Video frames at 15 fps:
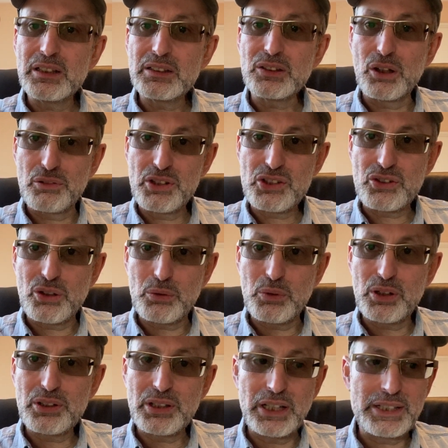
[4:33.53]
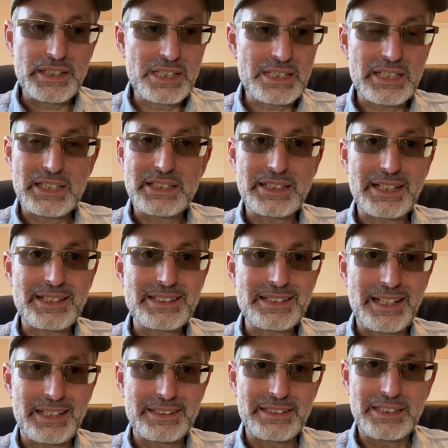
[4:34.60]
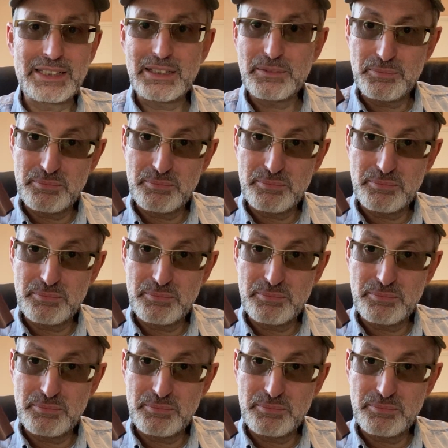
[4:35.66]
the original one, and this is 690.